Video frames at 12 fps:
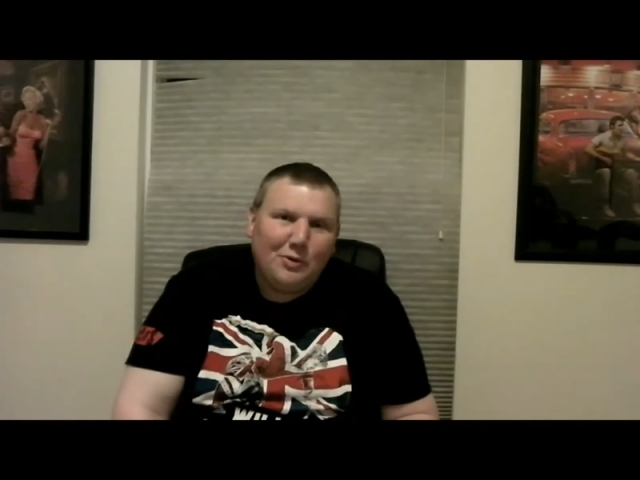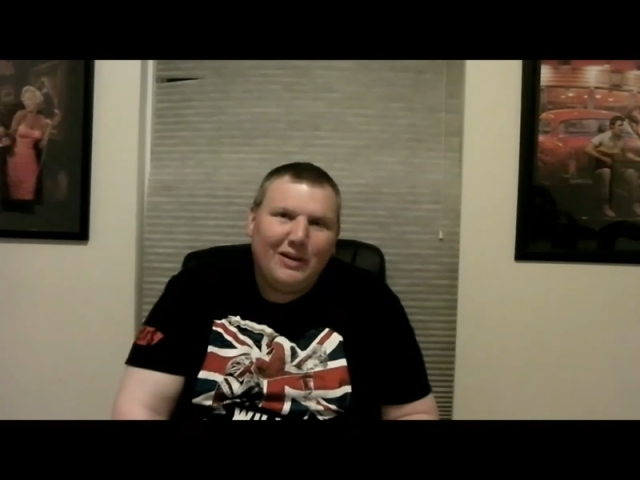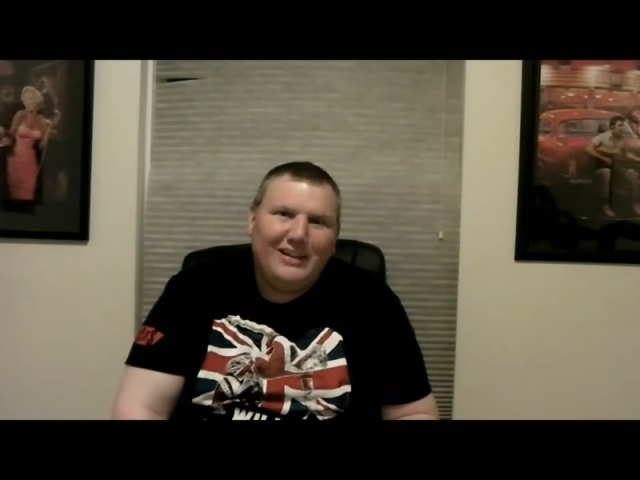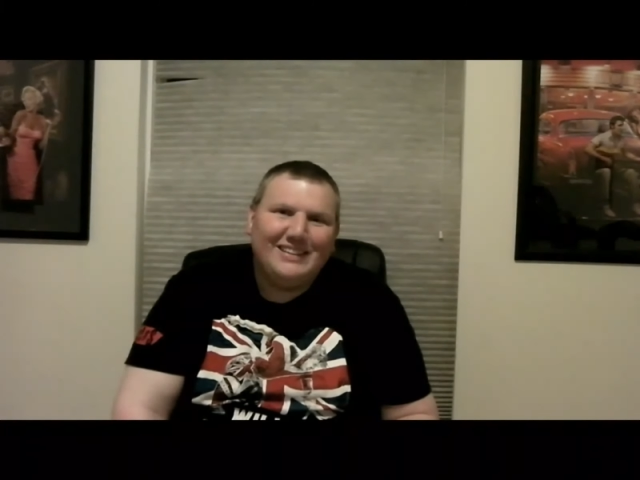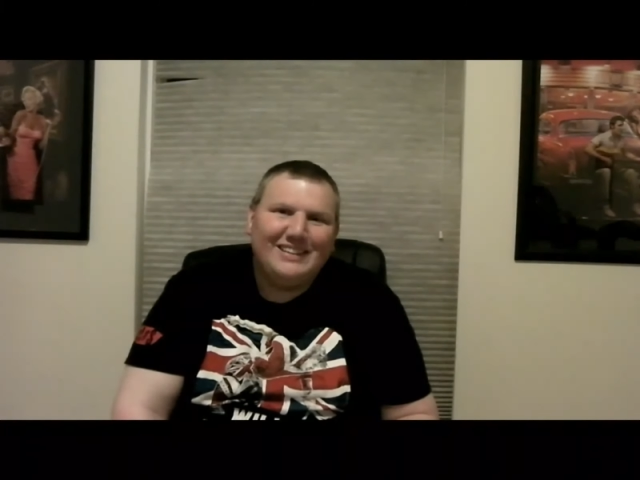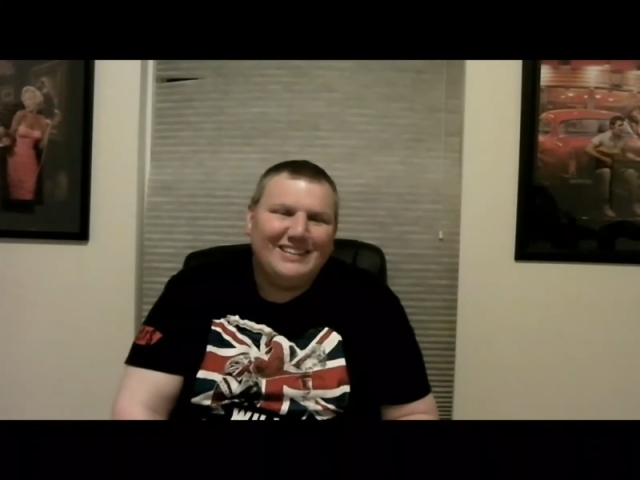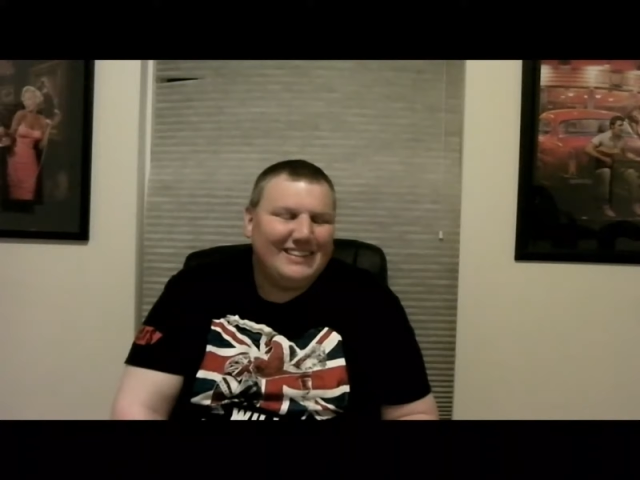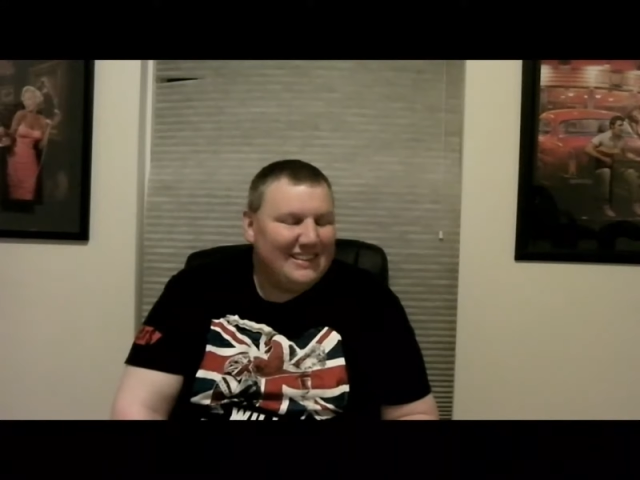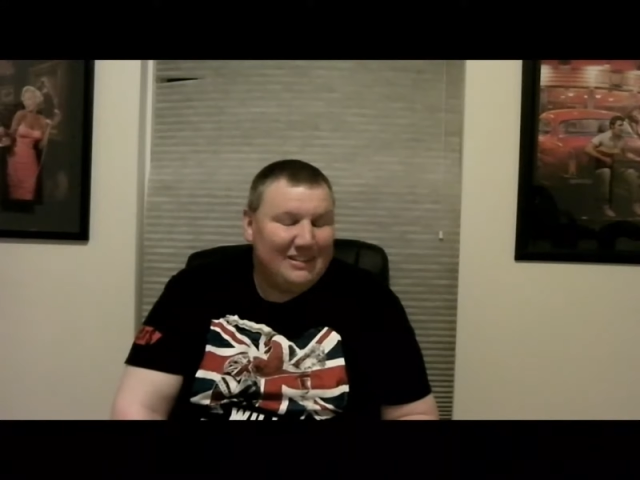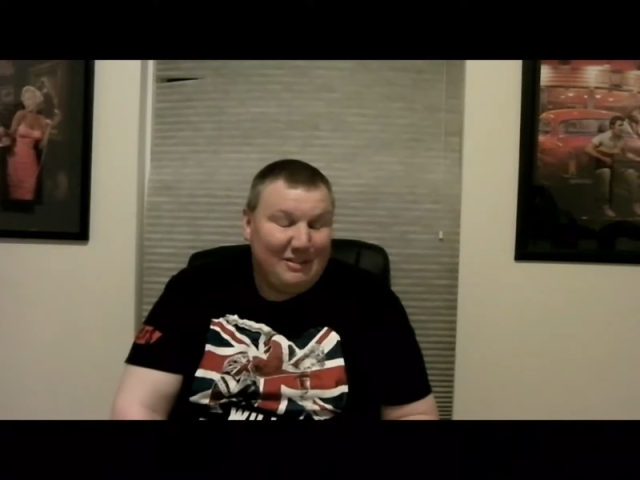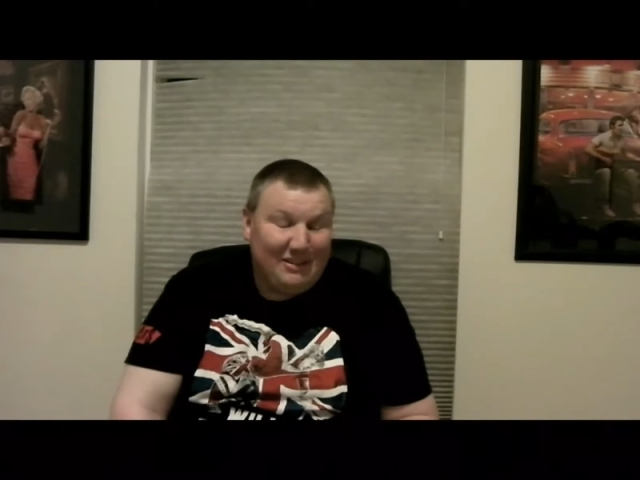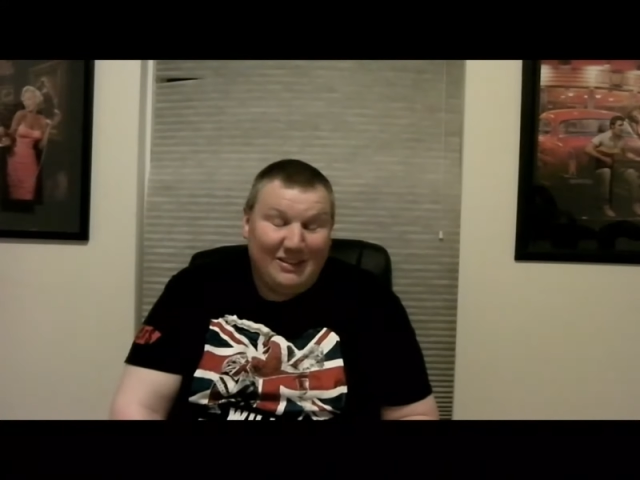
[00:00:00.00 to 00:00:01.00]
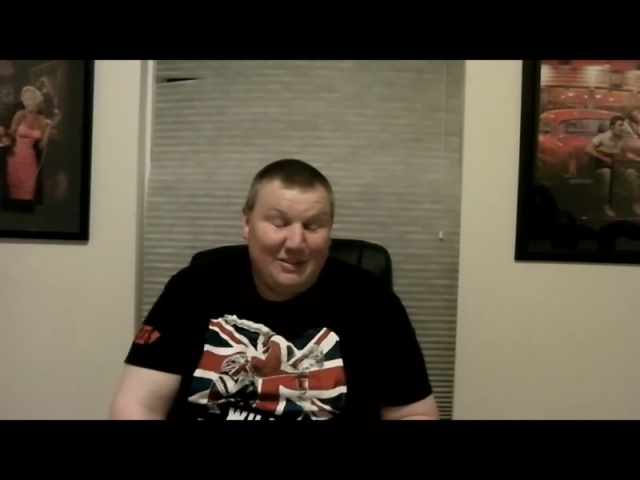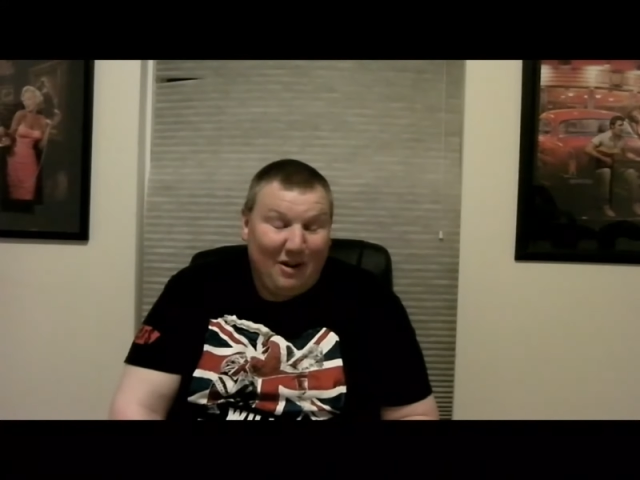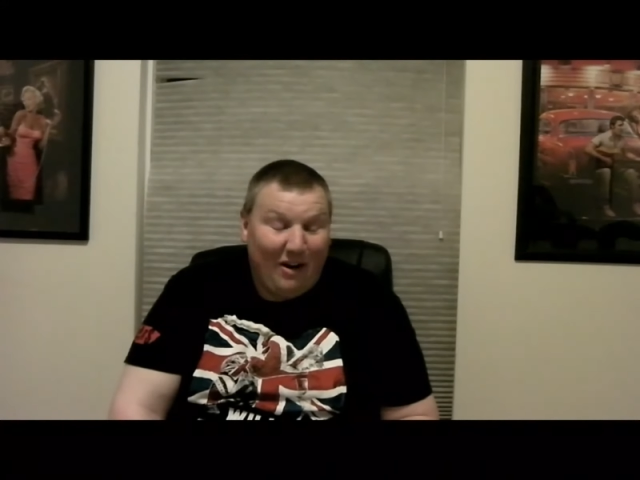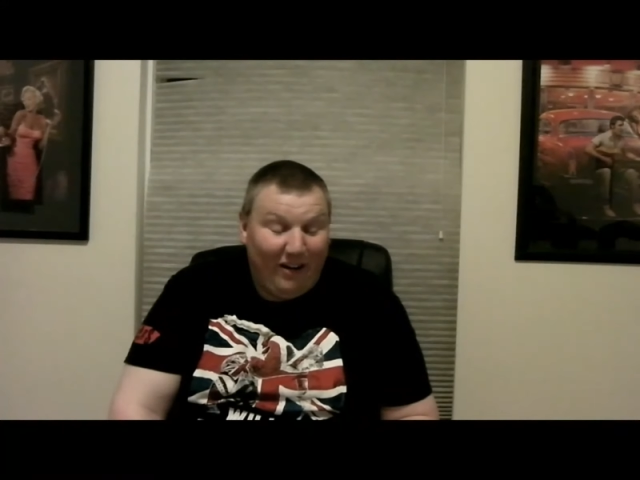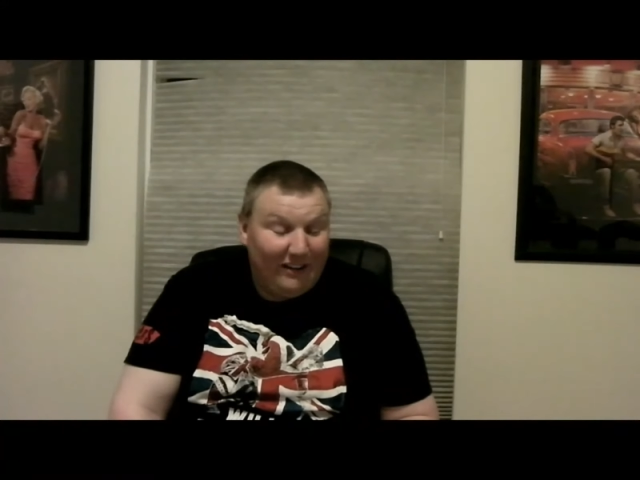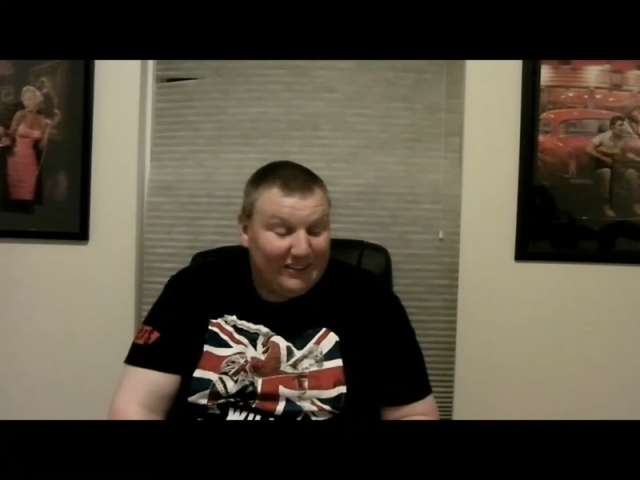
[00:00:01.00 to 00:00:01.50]
races. That's,
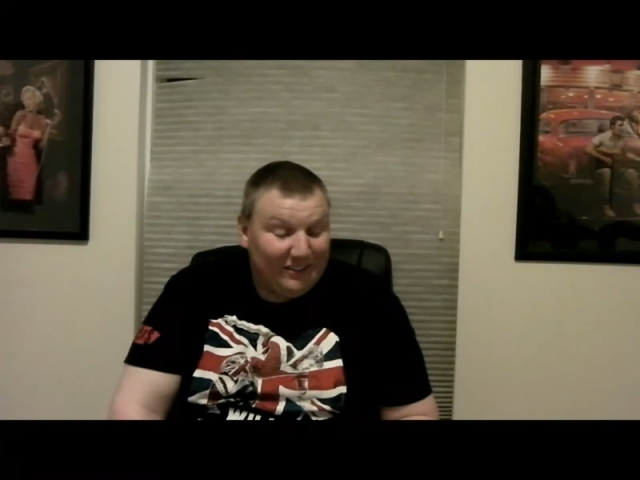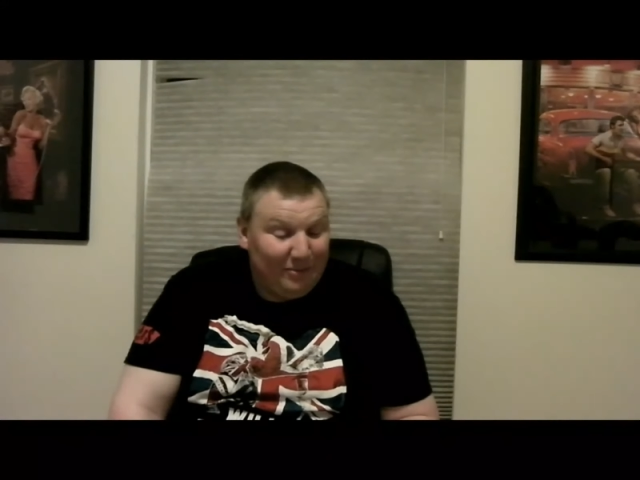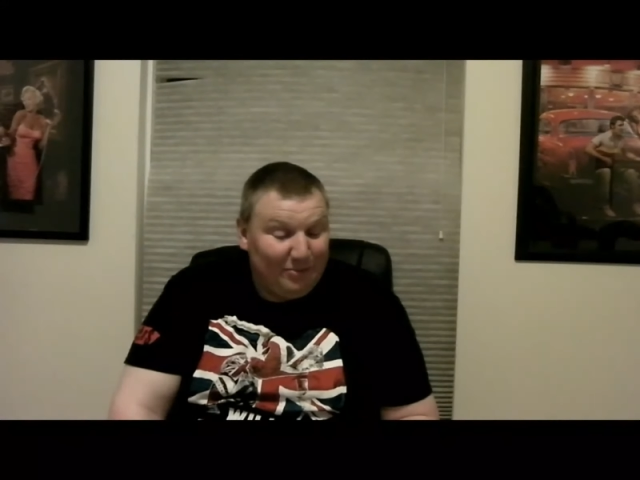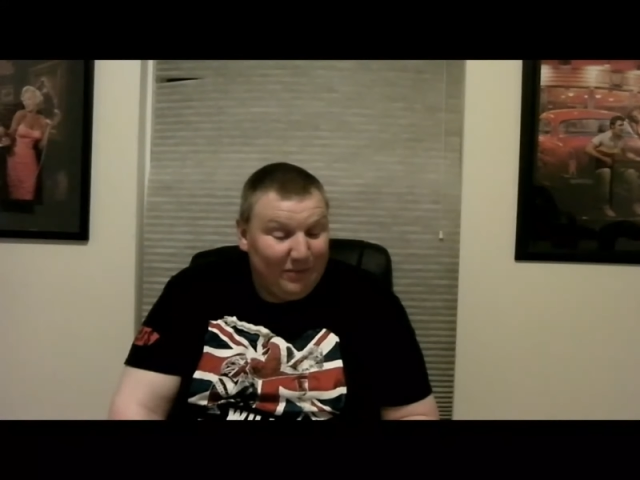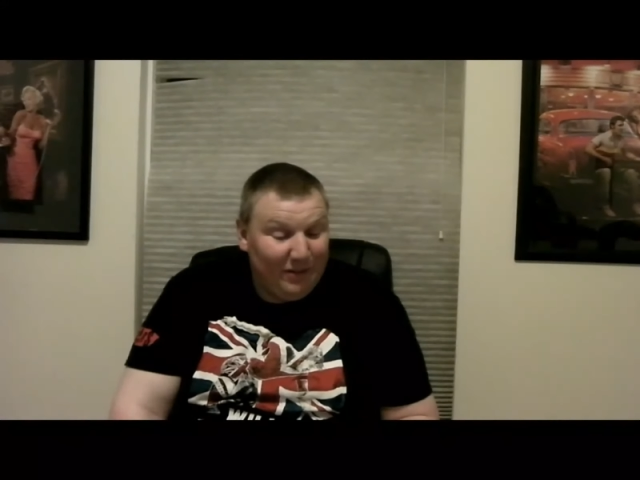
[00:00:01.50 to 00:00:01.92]
awesome.